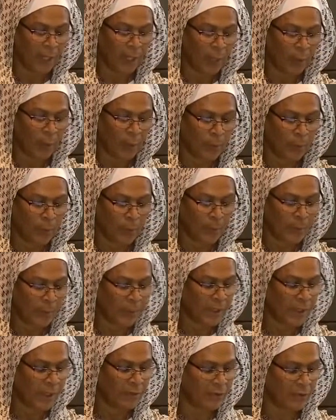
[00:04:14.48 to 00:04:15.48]
When people
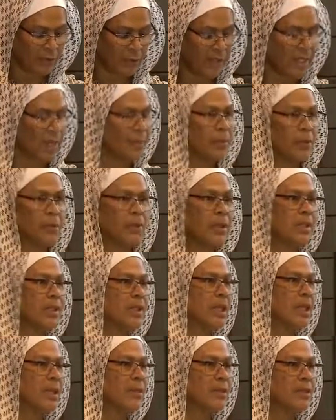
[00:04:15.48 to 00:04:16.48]
say, for example,
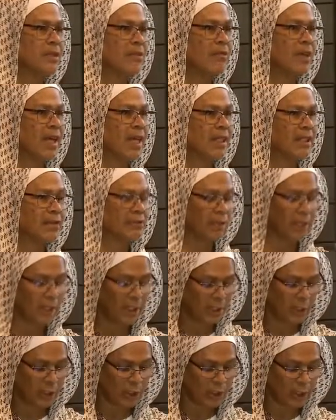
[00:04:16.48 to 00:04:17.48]
Islam is a violent
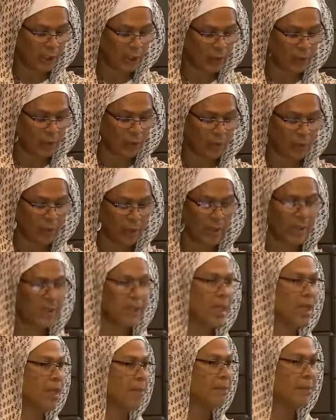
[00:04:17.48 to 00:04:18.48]
religion, or
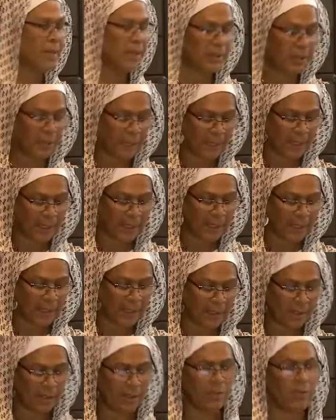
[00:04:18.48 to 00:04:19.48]
Islam means
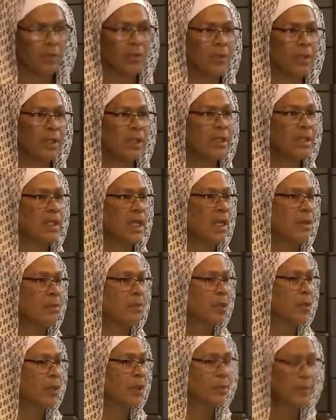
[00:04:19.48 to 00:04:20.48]
peace, or Islam
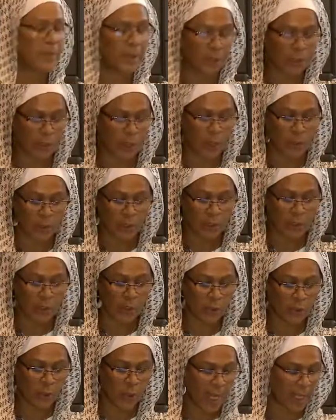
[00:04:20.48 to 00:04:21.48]
prohibits
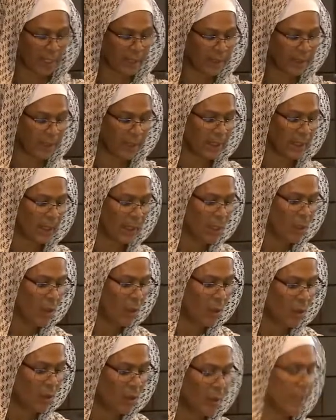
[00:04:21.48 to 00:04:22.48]
homosexuality,
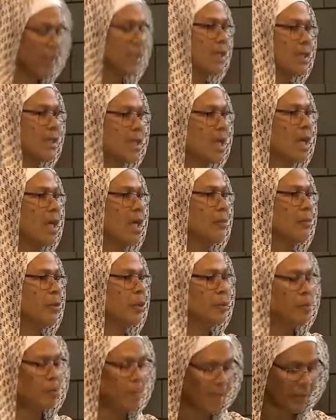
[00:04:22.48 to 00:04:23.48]
or in Islam
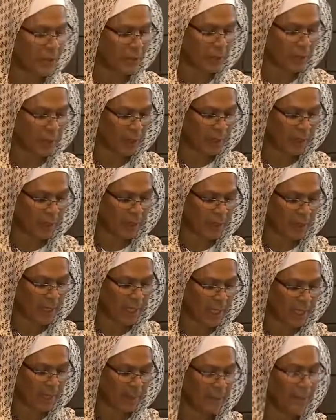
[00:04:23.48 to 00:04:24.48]
you must wear
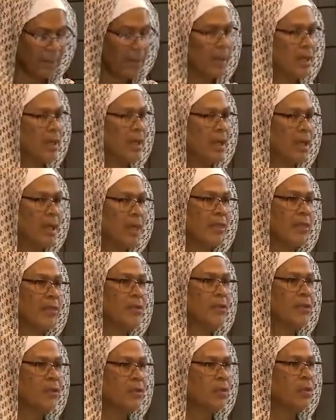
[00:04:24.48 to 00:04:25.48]
hijab, the
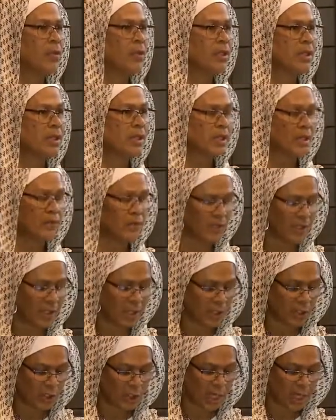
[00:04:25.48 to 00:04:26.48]
source of
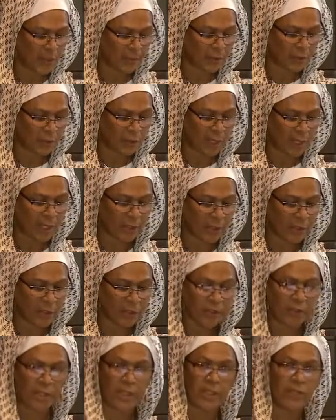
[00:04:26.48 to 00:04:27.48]
such
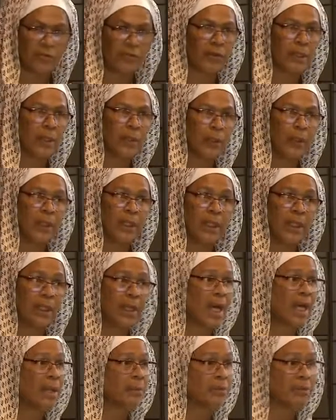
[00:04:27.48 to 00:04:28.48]
abstractions is frequently
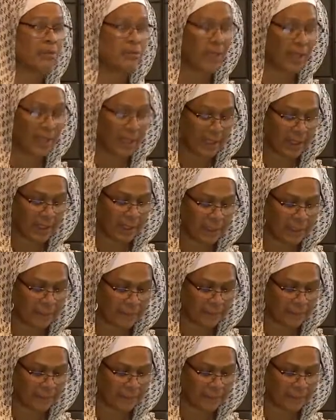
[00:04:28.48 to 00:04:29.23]
not provided.